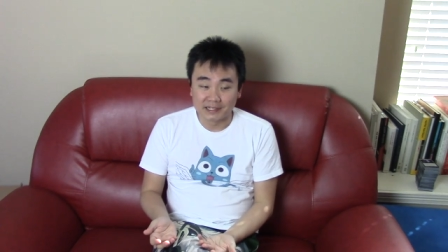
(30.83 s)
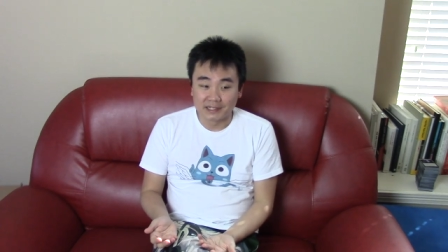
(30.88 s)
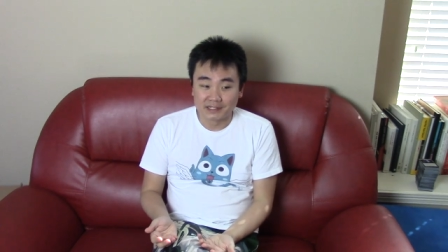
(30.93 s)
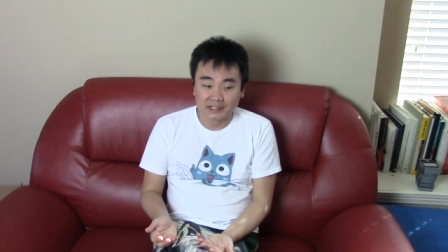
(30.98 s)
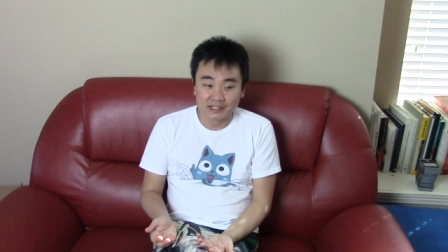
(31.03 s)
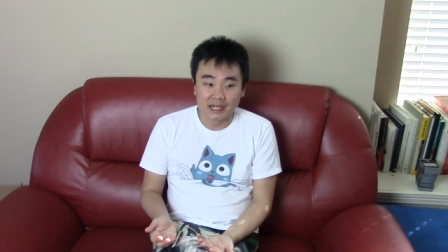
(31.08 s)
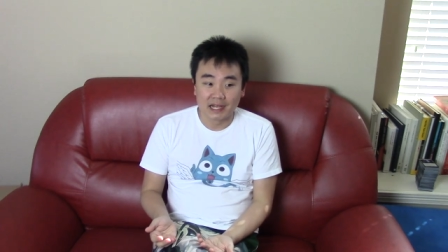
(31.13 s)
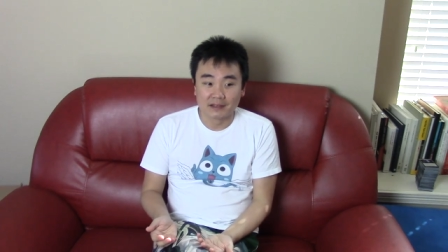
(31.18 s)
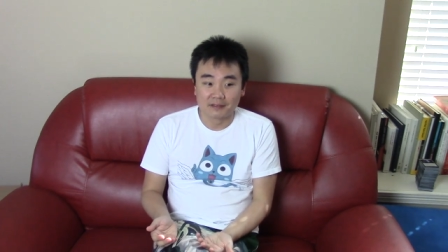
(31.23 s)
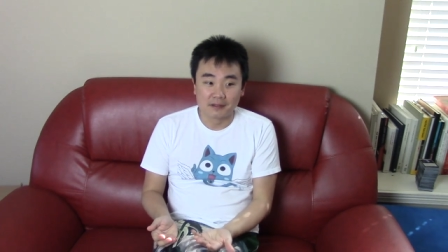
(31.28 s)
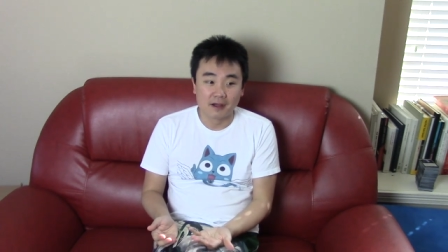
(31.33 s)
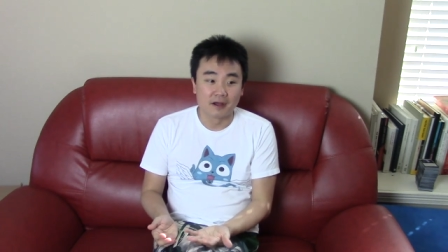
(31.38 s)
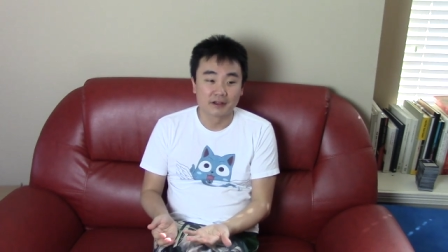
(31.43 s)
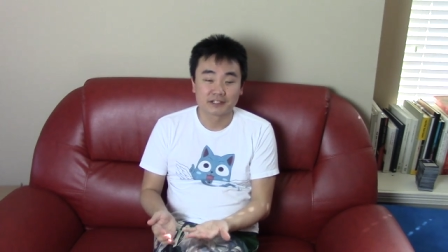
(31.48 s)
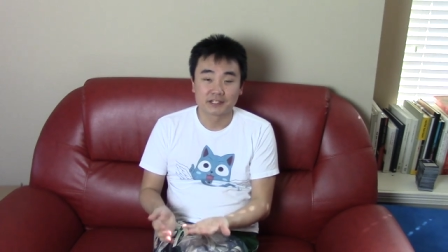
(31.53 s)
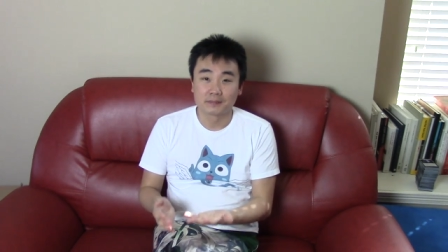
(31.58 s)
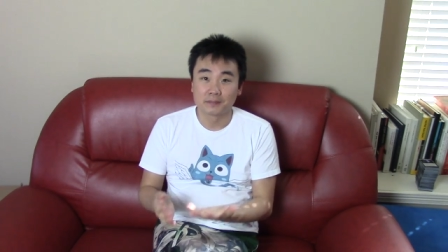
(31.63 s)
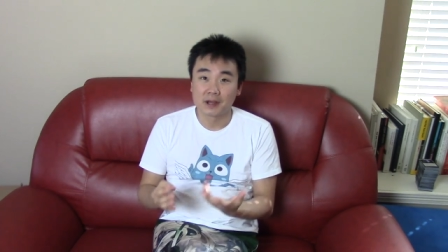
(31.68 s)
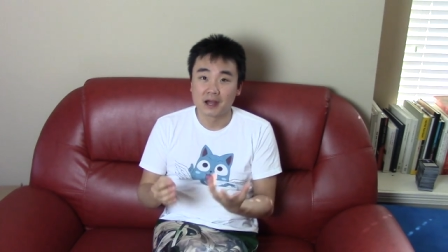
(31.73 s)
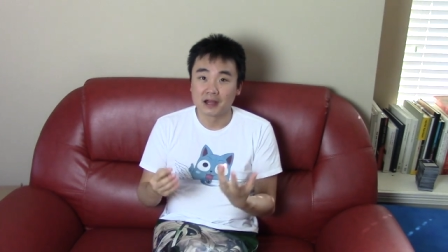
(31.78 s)
It's not
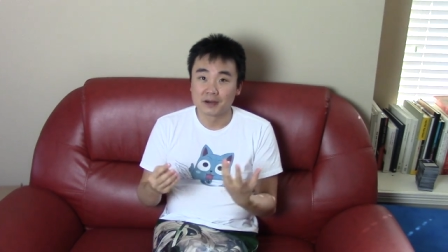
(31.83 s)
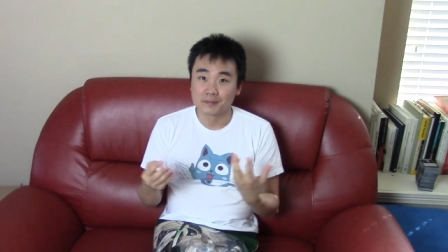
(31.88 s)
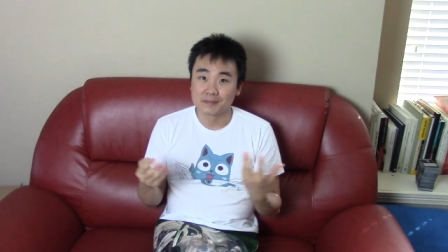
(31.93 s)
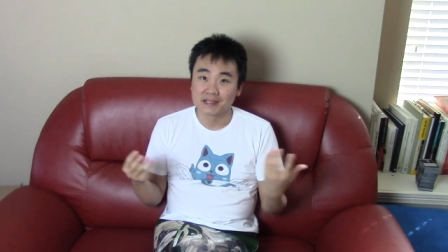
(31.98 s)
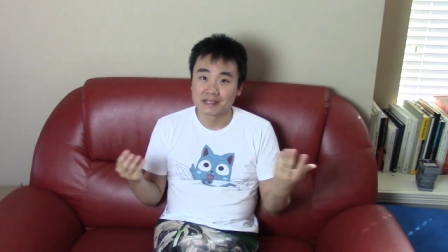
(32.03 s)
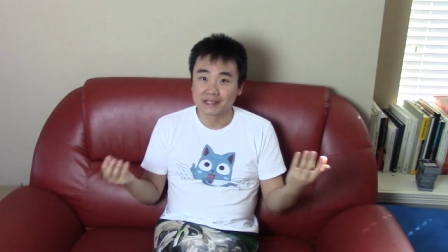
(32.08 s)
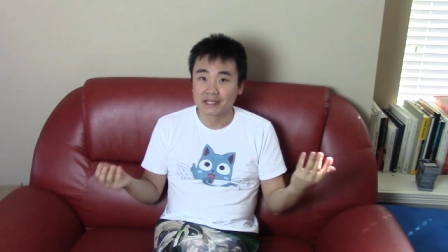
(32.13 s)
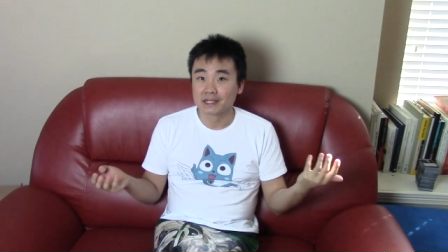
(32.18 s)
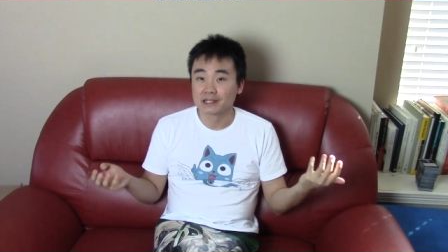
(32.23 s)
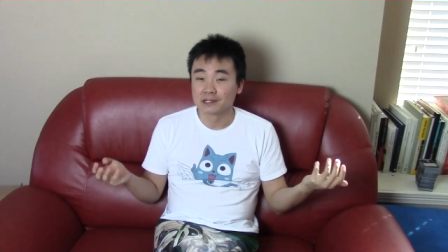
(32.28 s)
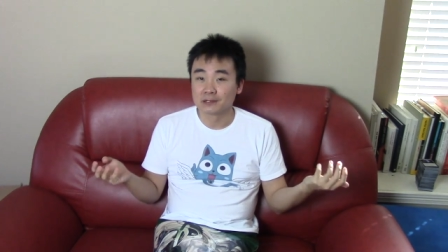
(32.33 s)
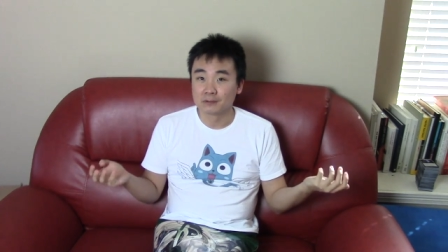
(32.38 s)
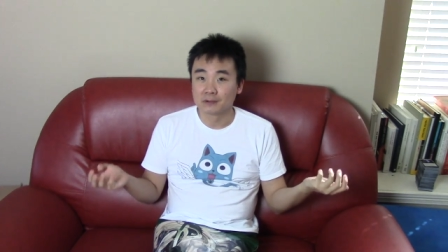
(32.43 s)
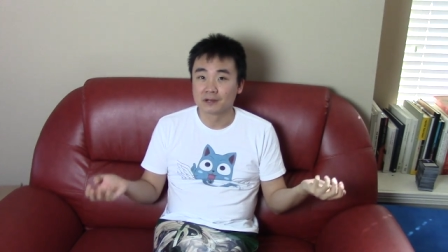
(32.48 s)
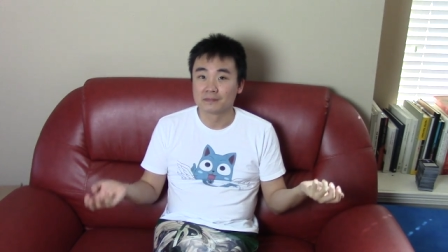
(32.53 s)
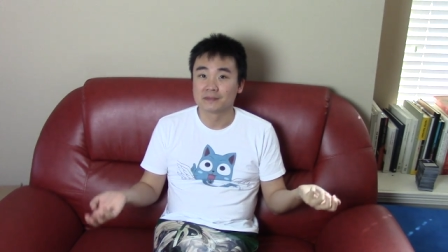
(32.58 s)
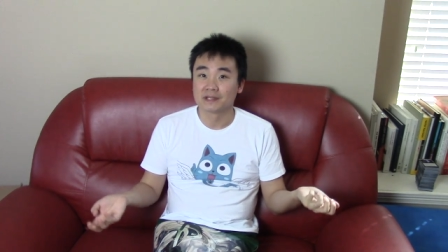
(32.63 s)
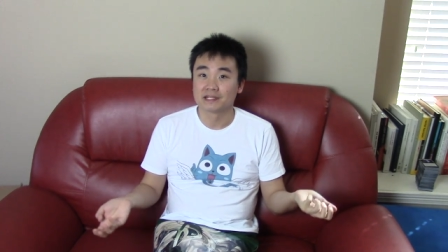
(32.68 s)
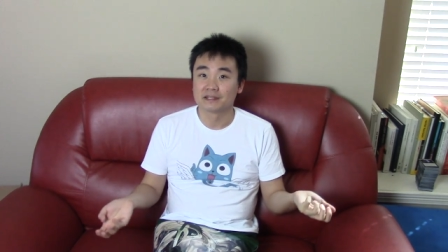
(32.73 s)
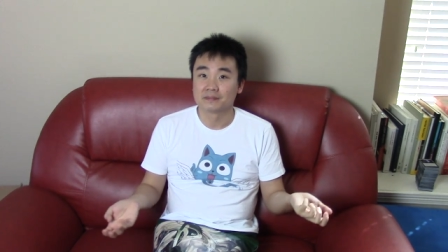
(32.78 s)
lost upon me that you
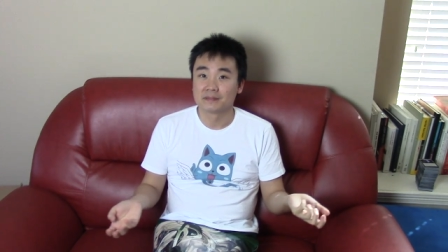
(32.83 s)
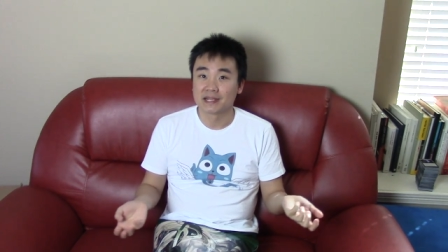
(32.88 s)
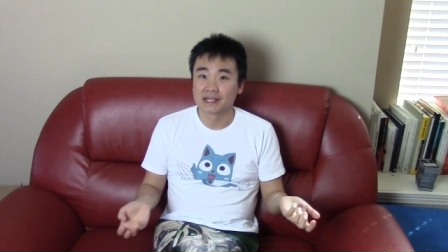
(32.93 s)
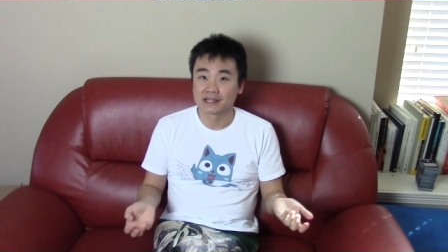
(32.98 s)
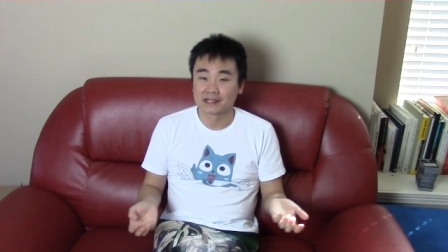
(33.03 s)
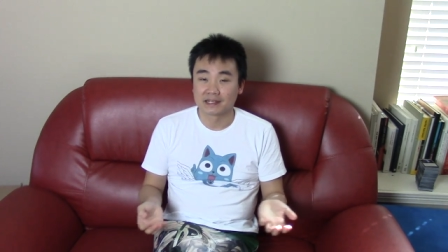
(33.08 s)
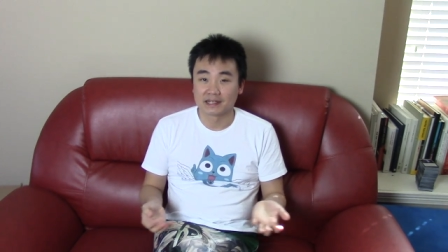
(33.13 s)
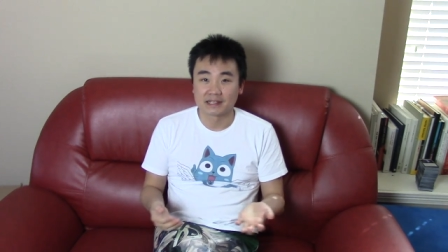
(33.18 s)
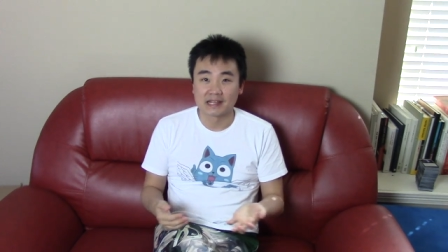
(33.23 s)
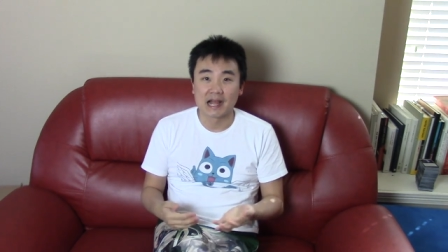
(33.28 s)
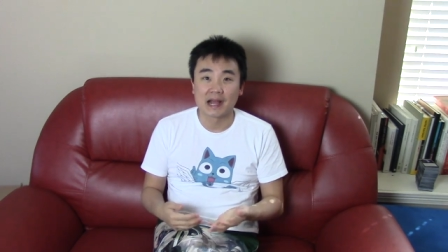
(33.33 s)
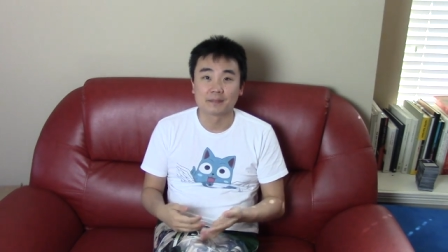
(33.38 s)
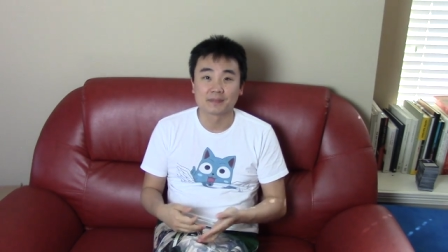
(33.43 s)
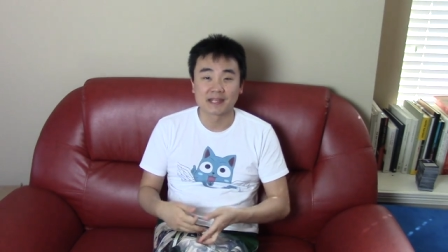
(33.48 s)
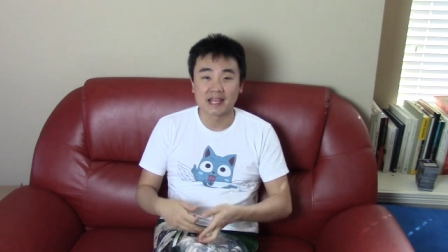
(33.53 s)
want me to make like a top